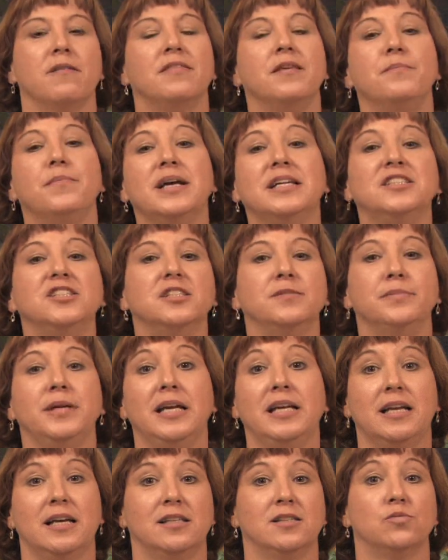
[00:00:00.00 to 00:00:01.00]
The
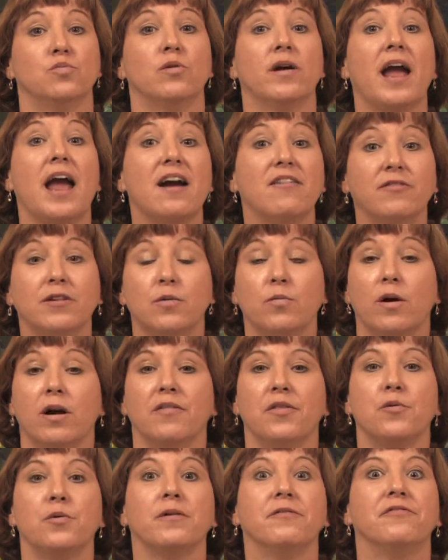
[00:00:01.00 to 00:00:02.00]
Benjaminas were everywhere. They
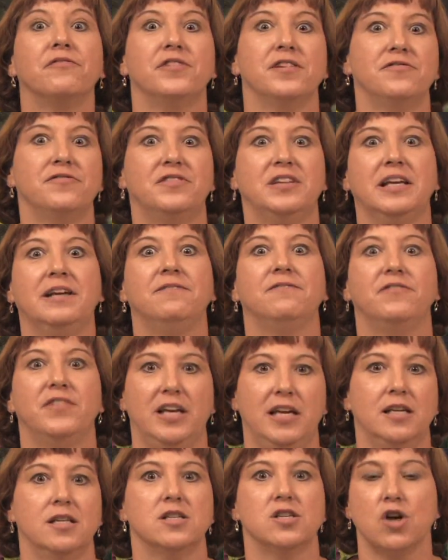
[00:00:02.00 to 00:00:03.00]
were fifty
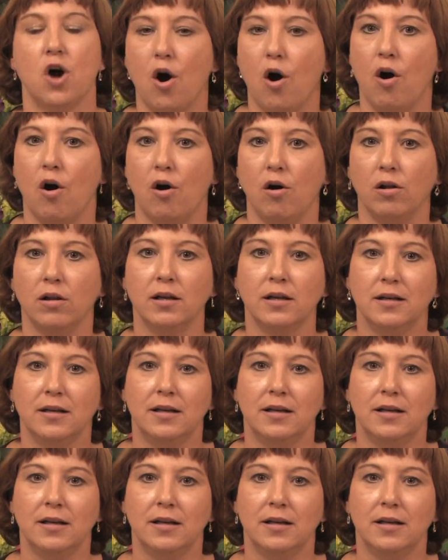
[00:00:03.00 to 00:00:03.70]
feet tall.